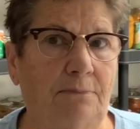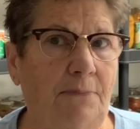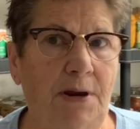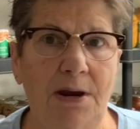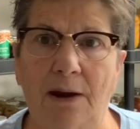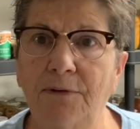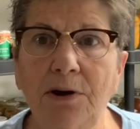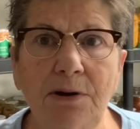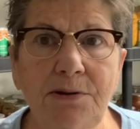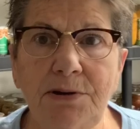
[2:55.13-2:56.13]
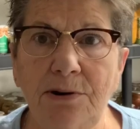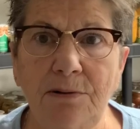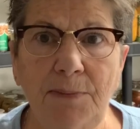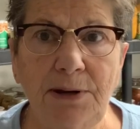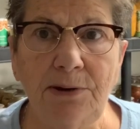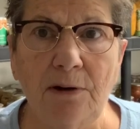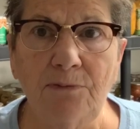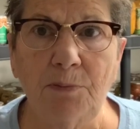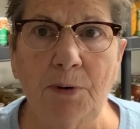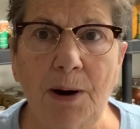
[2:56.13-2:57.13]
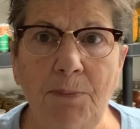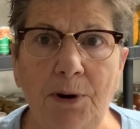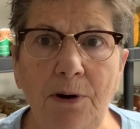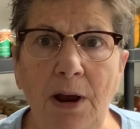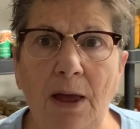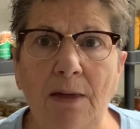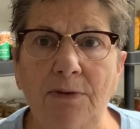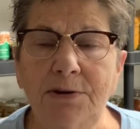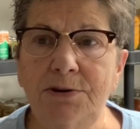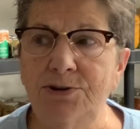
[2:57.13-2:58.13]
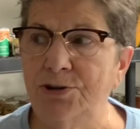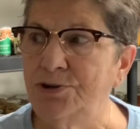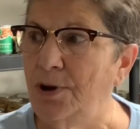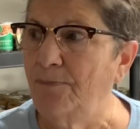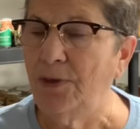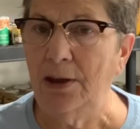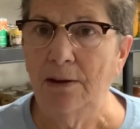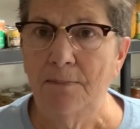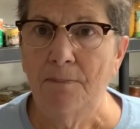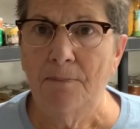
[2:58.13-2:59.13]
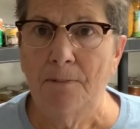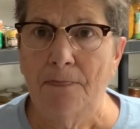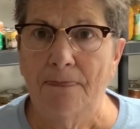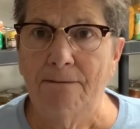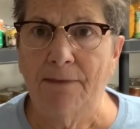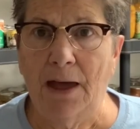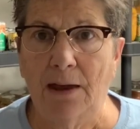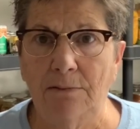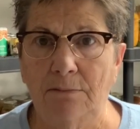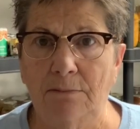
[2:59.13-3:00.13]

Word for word: I never considered myself a prepper. This is just something that